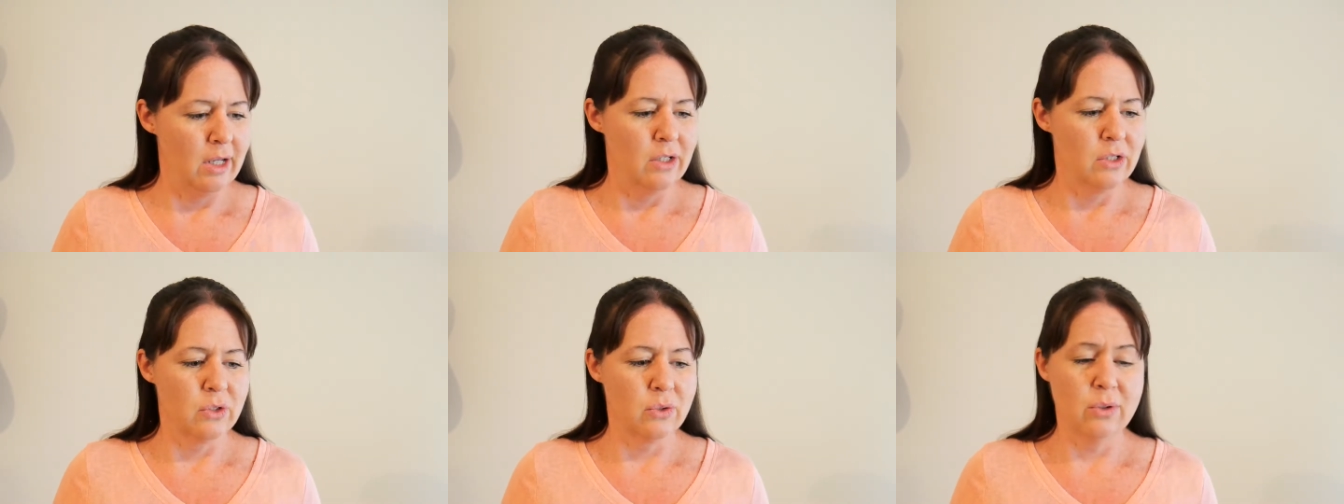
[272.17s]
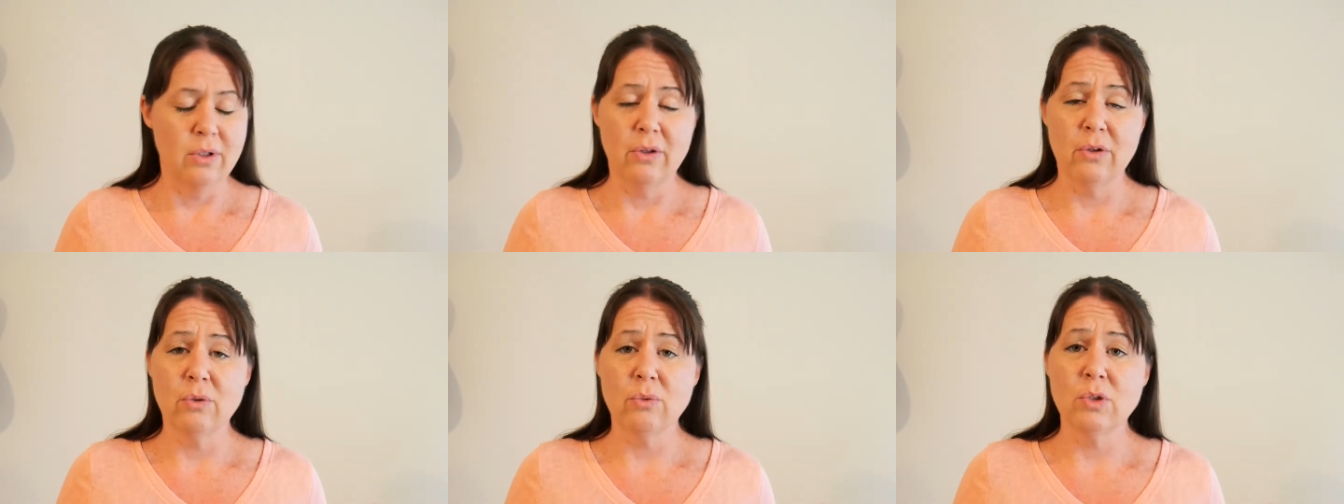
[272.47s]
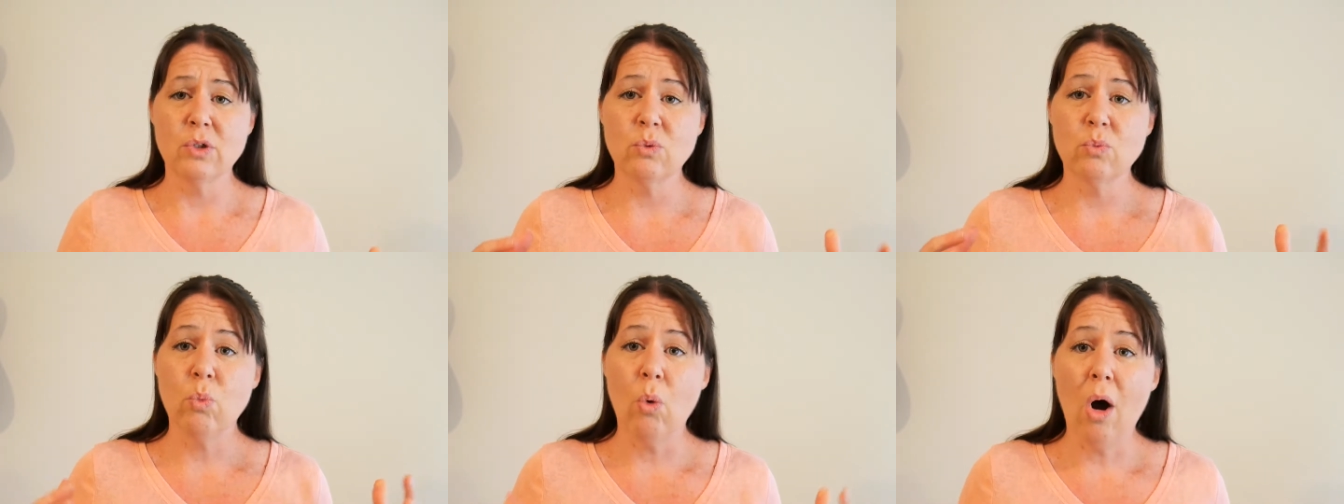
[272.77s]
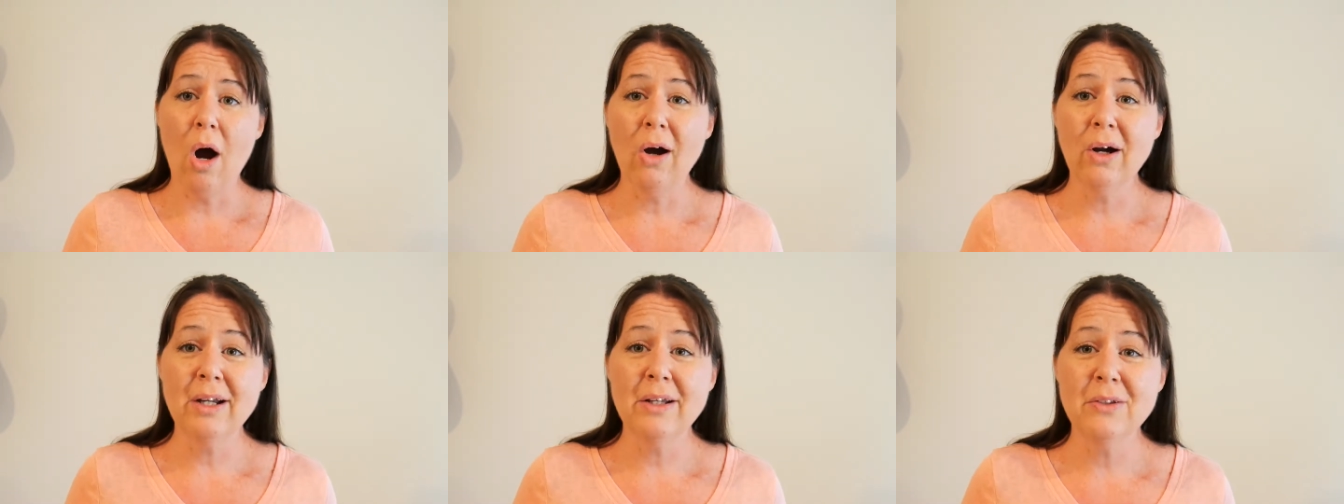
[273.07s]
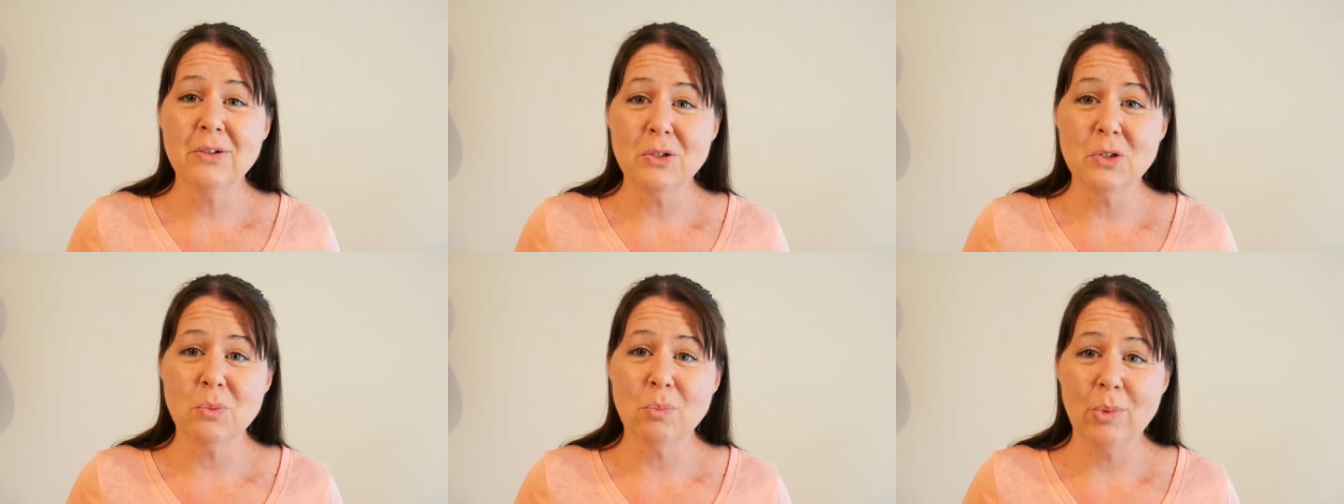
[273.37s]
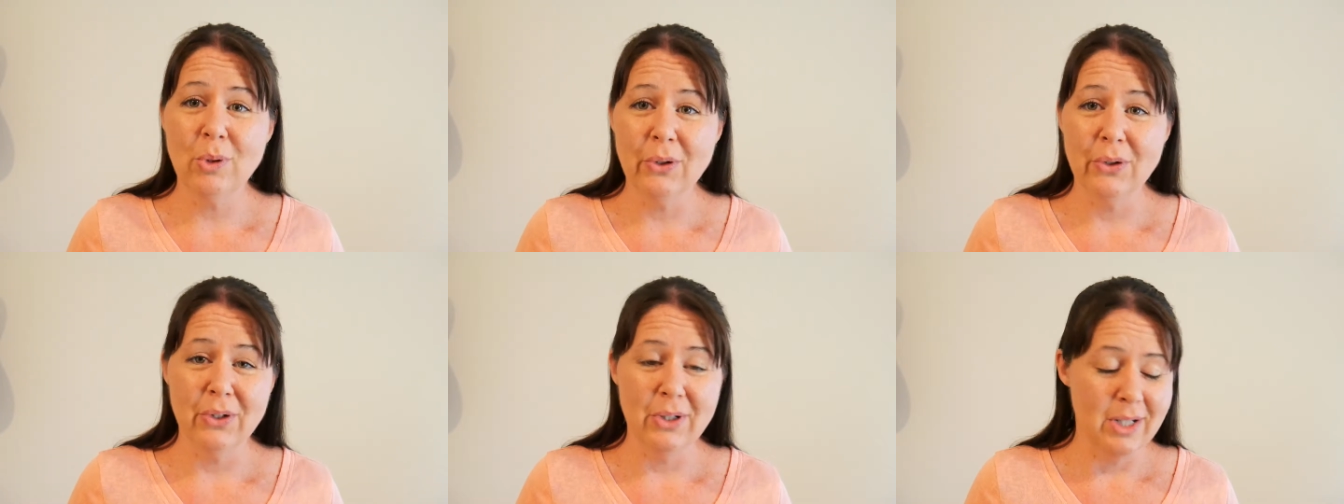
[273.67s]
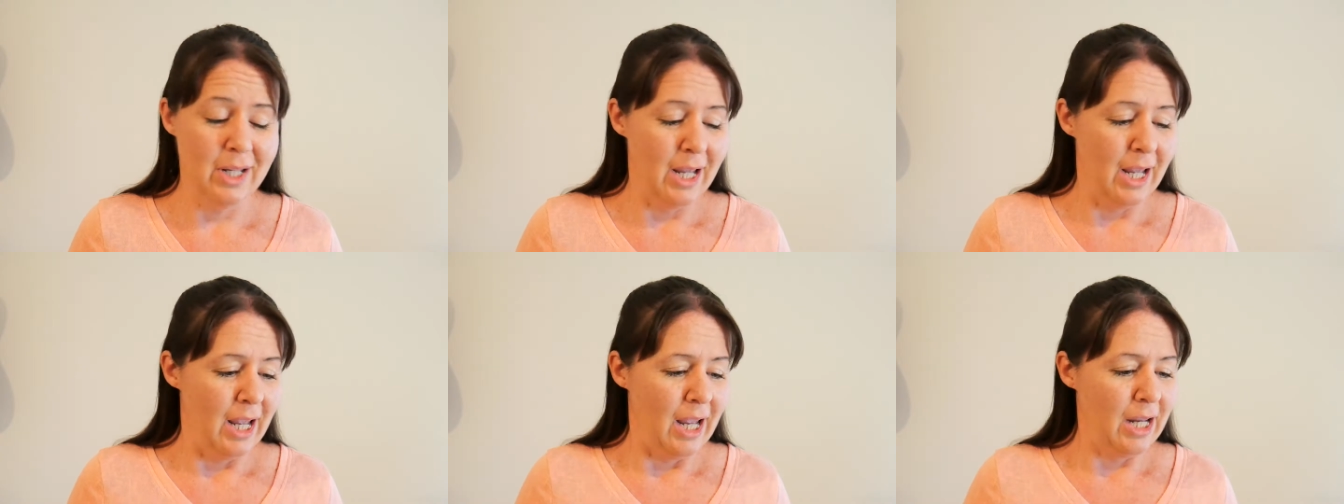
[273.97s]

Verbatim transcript: So, in other words, walk in the Spirit